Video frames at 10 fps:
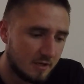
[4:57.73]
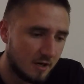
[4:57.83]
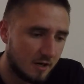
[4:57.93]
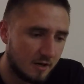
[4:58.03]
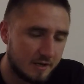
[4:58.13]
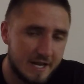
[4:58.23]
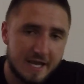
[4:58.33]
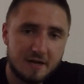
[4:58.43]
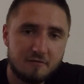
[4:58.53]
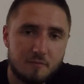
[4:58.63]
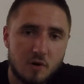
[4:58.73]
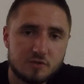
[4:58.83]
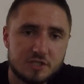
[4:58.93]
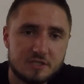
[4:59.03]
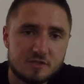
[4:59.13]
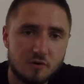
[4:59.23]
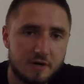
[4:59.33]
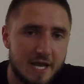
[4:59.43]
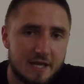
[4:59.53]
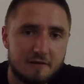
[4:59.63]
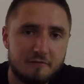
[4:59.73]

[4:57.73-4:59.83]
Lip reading: negative emotions or negative